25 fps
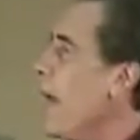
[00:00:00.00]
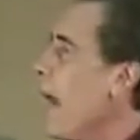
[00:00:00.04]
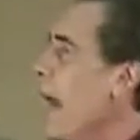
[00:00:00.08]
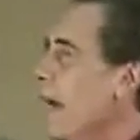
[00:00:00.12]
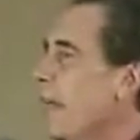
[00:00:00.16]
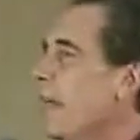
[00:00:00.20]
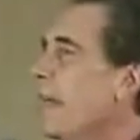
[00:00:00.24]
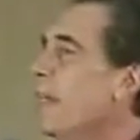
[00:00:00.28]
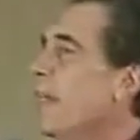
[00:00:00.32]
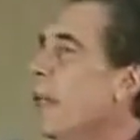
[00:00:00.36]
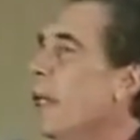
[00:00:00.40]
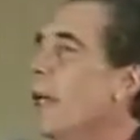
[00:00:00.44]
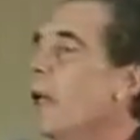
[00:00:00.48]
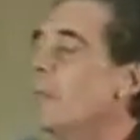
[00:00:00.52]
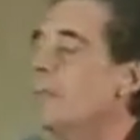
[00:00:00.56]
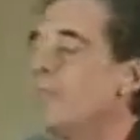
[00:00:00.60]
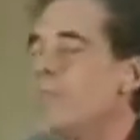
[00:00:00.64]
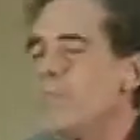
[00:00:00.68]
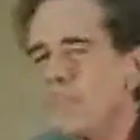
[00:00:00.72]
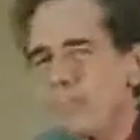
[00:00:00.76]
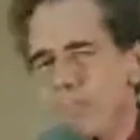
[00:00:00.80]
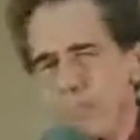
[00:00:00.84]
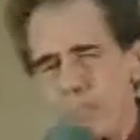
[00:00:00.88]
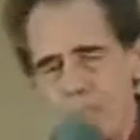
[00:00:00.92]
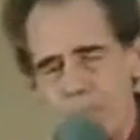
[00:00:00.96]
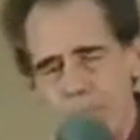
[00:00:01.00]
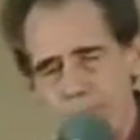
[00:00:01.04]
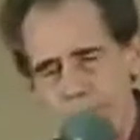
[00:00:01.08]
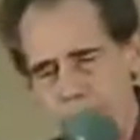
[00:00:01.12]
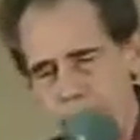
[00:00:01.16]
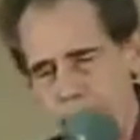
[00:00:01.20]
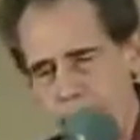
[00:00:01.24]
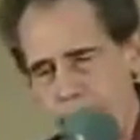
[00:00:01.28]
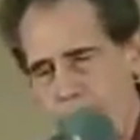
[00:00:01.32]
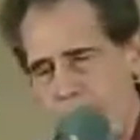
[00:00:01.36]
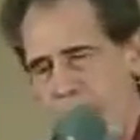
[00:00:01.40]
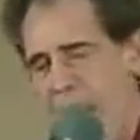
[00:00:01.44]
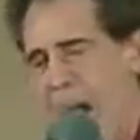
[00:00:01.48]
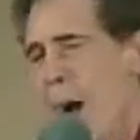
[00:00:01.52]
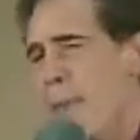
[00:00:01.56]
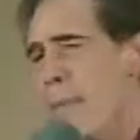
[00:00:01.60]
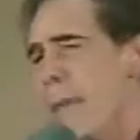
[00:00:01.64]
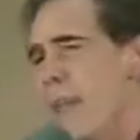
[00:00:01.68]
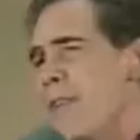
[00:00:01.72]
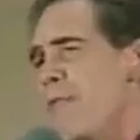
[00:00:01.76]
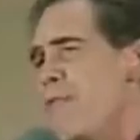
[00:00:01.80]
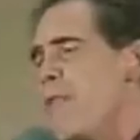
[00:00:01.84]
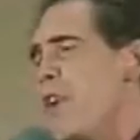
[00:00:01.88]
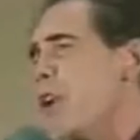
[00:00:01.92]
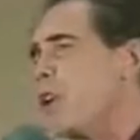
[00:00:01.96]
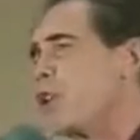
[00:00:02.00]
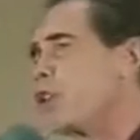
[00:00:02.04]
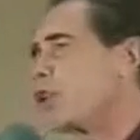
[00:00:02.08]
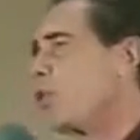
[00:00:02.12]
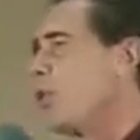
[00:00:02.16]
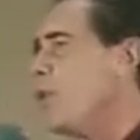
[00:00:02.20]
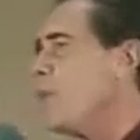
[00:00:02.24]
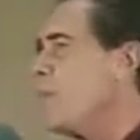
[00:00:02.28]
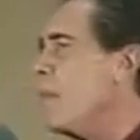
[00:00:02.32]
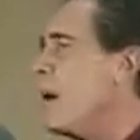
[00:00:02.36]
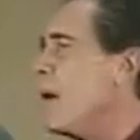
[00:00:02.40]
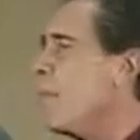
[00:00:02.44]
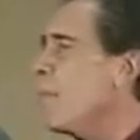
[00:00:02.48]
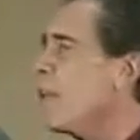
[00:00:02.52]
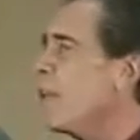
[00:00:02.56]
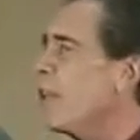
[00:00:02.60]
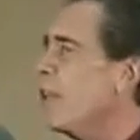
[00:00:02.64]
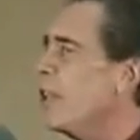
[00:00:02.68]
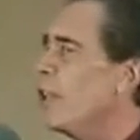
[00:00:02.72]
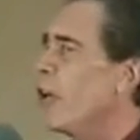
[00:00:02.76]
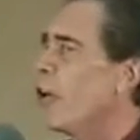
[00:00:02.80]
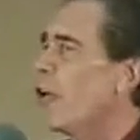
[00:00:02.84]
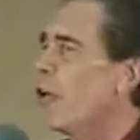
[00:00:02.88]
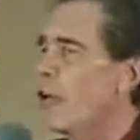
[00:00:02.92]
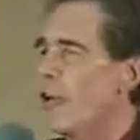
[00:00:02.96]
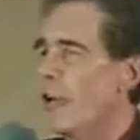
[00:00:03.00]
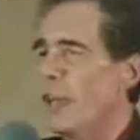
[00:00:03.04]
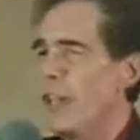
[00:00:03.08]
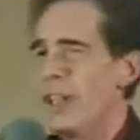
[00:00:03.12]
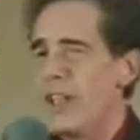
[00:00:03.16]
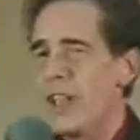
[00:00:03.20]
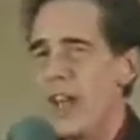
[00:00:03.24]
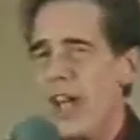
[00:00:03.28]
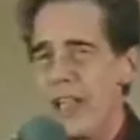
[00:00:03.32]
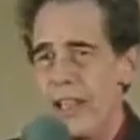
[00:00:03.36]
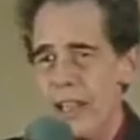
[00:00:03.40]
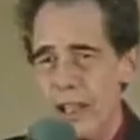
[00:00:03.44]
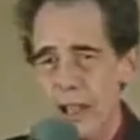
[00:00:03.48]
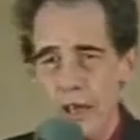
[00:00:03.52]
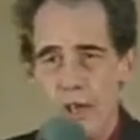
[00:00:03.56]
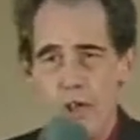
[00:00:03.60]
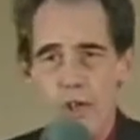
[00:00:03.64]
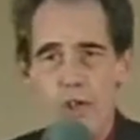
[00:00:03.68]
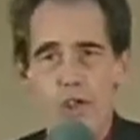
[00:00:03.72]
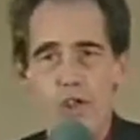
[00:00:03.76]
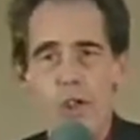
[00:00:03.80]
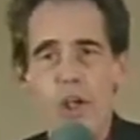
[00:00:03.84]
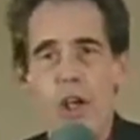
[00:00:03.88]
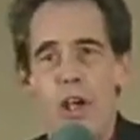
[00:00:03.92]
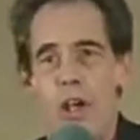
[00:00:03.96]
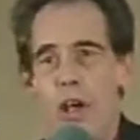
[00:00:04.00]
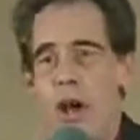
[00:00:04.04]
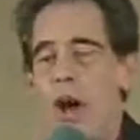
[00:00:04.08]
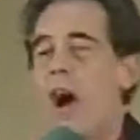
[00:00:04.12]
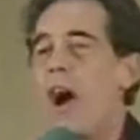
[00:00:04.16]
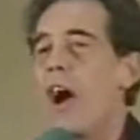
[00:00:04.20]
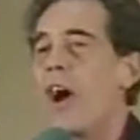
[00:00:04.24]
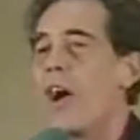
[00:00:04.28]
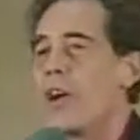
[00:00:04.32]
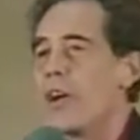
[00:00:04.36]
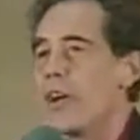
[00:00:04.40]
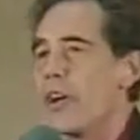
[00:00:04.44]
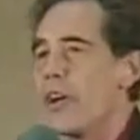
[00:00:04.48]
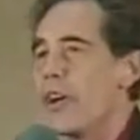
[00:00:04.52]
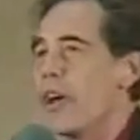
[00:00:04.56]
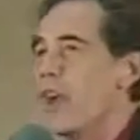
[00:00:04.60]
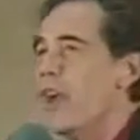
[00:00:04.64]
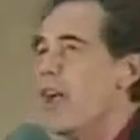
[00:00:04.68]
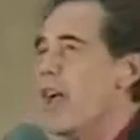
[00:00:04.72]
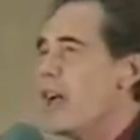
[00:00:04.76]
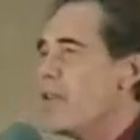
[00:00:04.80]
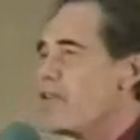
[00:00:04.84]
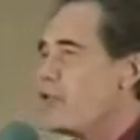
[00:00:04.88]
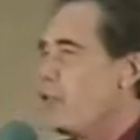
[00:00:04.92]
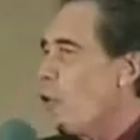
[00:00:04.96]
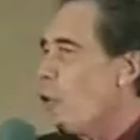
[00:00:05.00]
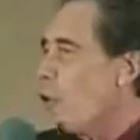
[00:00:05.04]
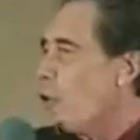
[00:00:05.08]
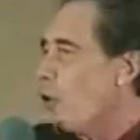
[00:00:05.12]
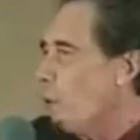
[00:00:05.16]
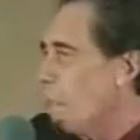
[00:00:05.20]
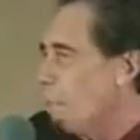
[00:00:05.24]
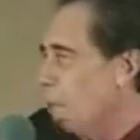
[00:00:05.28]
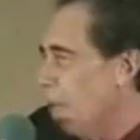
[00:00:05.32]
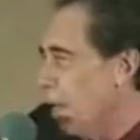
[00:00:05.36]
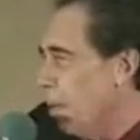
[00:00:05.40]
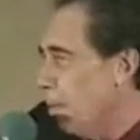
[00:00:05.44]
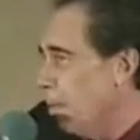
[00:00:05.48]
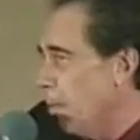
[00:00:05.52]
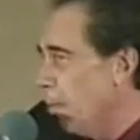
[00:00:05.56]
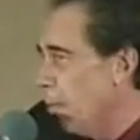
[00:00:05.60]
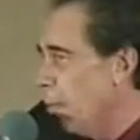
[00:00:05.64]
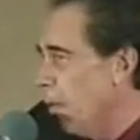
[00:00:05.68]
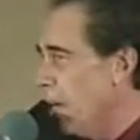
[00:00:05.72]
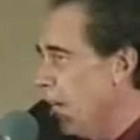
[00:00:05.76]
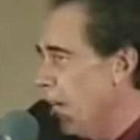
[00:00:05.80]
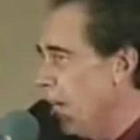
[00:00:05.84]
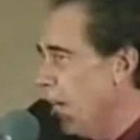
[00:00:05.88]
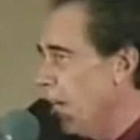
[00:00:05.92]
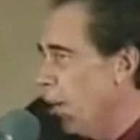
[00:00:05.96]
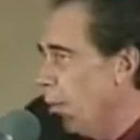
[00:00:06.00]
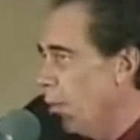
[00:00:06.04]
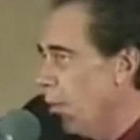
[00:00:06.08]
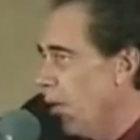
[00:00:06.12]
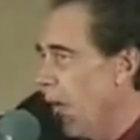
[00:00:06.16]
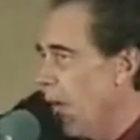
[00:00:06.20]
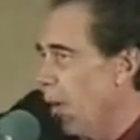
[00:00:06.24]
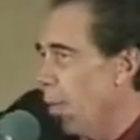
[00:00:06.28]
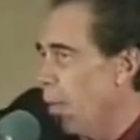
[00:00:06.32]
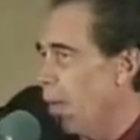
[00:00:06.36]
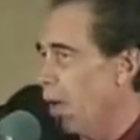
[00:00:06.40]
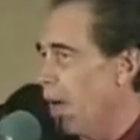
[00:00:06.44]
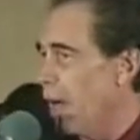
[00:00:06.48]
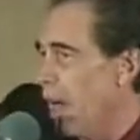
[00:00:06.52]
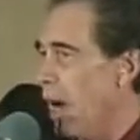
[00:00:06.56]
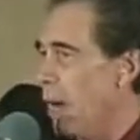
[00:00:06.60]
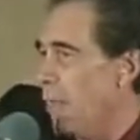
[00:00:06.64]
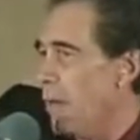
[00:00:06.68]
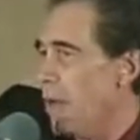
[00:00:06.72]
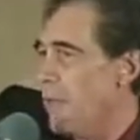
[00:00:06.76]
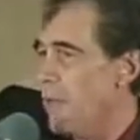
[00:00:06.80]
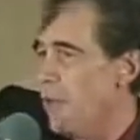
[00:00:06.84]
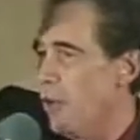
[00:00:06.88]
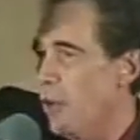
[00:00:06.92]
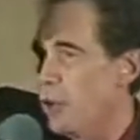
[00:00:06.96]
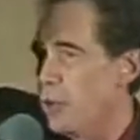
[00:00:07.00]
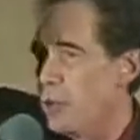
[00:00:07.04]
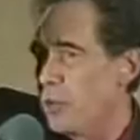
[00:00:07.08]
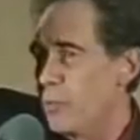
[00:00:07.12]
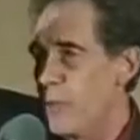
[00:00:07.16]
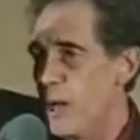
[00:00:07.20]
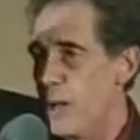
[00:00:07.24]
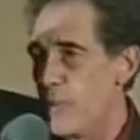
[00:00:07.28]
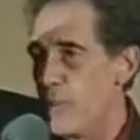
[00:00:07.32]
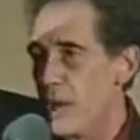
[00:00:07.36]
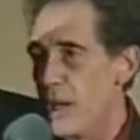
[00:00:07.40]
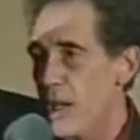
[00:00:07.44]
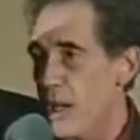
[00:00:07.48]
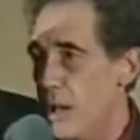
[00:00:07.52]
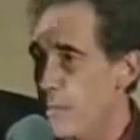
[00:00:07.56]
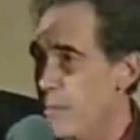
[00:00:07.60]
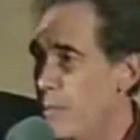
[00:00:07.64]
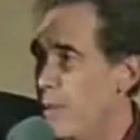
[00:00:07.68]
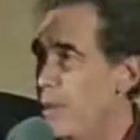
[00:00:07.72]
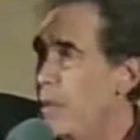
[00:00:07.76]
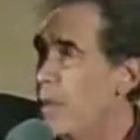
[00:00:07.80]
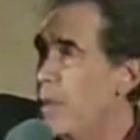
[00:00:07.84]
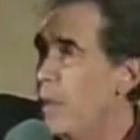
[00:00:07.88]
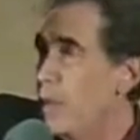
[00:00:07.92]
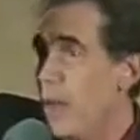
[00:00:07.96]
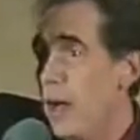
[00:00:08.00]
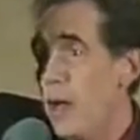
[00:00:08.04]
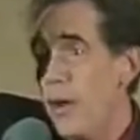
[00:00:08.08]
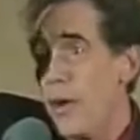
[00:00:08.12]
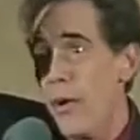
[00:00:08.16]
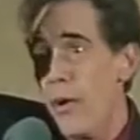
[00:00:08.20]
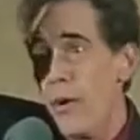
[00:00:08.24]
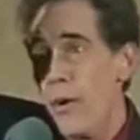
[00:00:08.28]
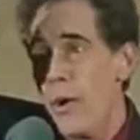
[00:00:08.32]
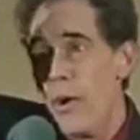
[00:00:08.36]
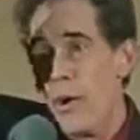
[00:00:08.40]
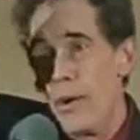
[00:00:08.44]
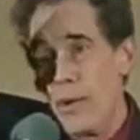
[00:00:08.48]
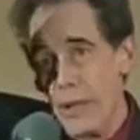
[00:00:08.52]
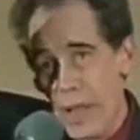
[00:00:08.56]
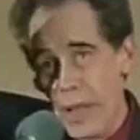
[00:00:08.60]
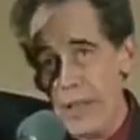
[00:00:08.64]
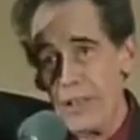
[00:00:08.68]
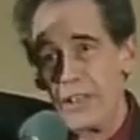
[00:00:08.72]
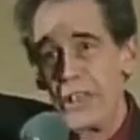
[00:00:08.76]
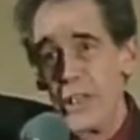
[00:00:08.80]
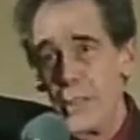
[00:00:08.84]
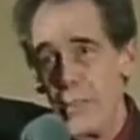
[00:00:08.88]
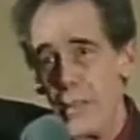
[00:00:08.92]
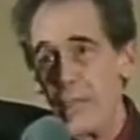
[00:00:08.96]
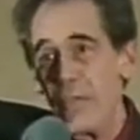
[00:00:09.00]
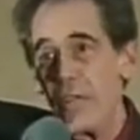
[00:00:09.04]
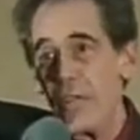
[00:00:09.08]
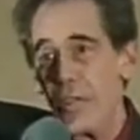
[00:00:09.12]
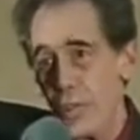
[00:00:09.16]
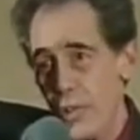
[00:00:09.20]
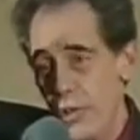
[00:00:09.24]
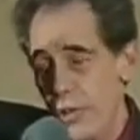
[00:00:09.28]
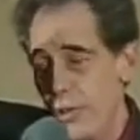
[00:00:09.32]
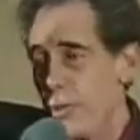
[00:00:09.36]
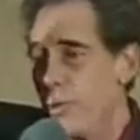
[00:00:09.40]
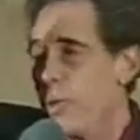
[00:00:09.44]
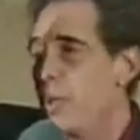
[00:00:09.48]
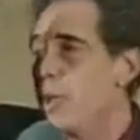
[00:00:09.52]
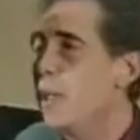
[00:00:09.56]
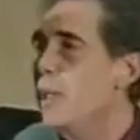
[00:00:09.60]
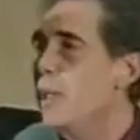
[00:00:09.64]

back here. How many folks remember in the early 90s Chuck Harder for the People Radio Network? How many folks remember him? Not a whole, oh, okay, some of you do.